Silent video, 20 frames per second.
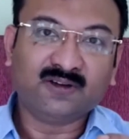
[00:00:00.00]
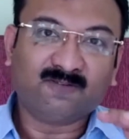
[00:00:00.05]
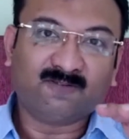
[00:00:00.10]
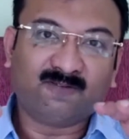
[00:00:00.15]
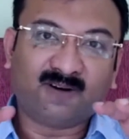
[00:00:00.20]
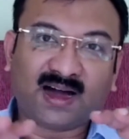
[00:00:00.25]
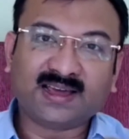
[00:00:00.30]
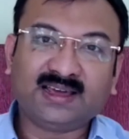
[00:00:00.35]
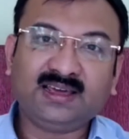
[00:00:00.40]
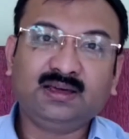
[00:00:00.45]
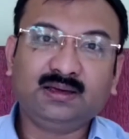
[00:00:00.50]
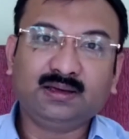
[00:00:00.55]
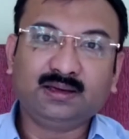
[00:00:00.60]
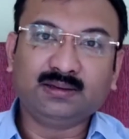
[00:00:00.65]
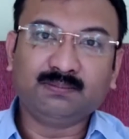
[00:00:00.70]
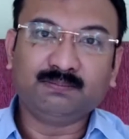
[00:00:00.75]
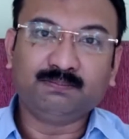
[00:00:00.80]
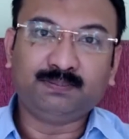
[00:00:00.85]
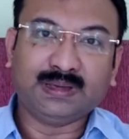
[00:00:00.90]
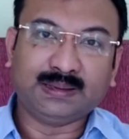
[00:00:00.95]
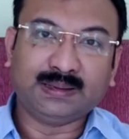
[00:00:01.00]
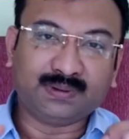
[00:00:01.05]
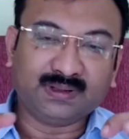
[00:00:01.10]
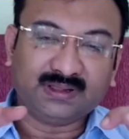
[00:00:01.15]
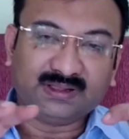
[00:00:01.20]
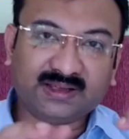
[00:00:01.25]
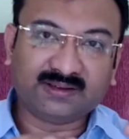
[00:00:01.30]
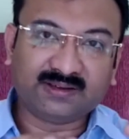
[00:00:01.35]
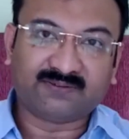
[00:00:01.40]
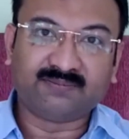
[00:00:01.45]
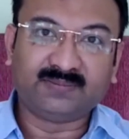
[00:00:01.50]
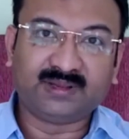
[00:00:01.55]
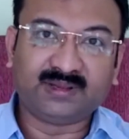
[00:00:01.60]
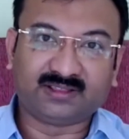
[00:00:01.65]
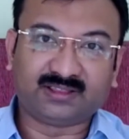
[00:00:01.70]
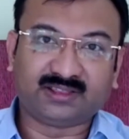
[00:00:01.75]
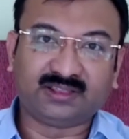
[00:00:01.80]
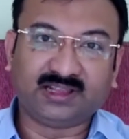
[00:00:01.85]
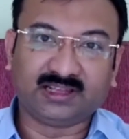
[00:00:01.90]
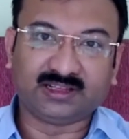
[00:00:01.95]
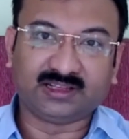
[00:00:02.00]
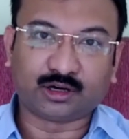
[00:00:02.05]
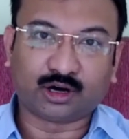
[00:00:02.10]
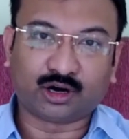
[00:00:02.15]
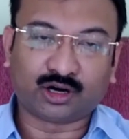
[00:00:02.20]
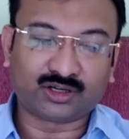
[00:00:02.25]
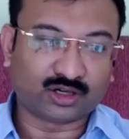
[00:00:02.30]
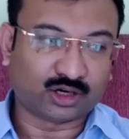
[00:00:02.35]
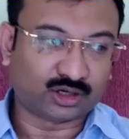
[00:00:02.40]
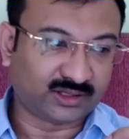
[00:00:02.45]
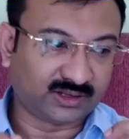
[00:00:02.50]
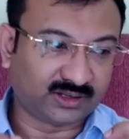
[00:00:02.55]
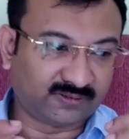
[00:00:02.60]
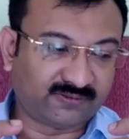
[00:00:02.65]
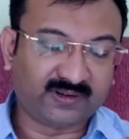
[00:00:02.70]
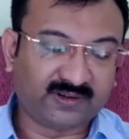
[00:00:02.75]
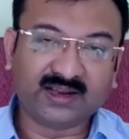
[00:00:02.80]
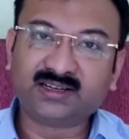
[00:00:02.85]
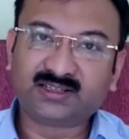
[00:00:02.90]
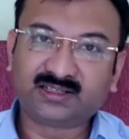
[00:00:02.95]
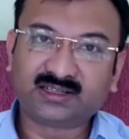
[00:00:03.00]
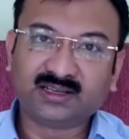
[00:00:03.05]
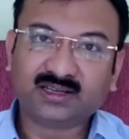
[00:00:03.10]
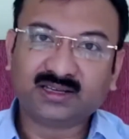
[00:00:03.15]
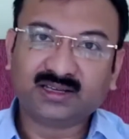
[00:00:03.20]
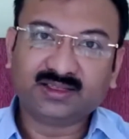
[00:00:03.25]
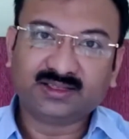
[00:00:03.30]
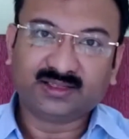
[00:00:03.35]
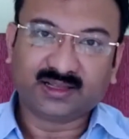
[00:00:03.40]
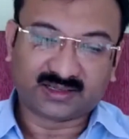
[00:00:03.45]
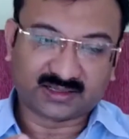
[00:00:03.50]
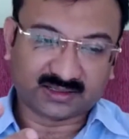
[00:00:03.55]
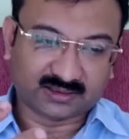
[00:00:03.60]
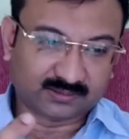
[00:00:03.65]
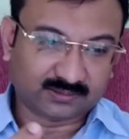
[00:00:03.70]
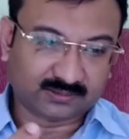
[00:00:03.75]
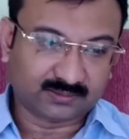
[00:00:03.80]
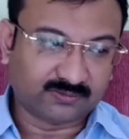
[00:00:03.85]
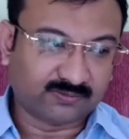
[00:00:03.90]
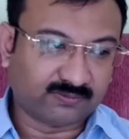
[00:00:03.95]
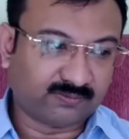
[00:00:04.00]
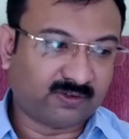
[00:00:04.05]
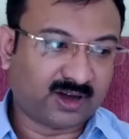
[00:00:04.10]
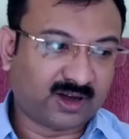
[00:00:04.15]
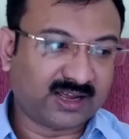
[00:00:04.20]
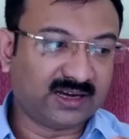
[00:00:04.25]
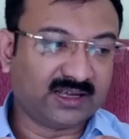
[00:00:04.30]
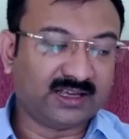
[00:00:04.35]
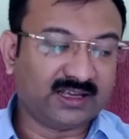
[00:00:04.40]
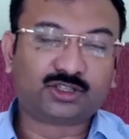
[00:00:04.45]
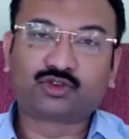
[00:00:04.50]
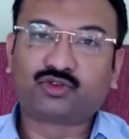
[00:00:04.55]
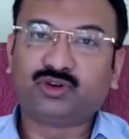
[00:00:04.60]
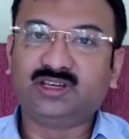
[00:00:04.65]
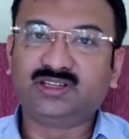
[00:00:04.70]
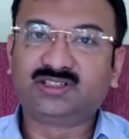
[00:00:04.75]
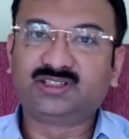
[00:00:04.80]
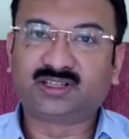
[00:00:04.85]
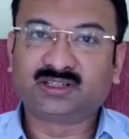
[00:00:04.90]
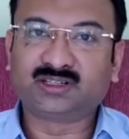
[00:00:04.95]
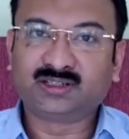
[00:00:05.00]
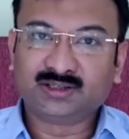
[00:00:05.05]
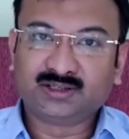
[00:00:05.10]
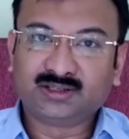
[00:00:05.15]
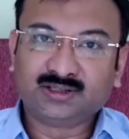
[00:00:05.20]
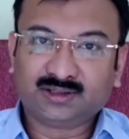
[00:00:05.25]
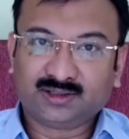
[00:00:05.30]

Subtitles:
why people they thought or they felt that while history is the